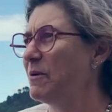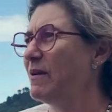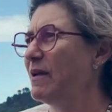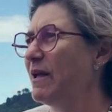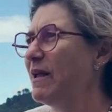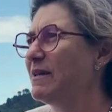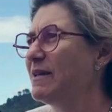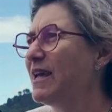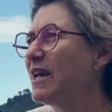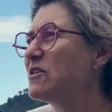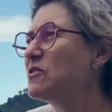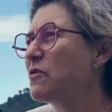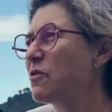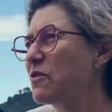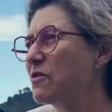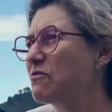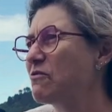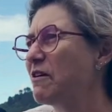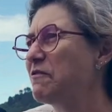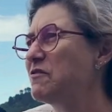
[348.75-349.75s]
and get to the
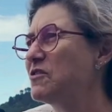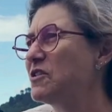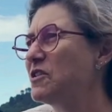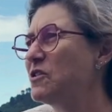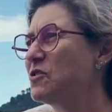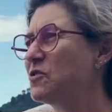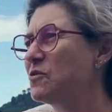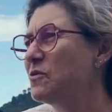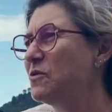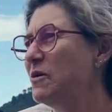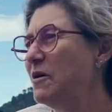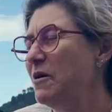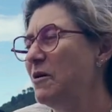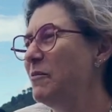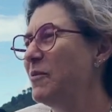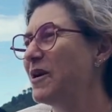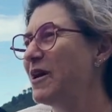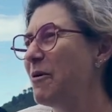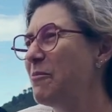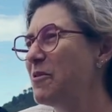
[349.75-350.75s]
gravity to
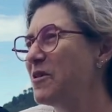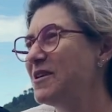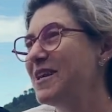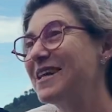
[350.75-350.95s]
become the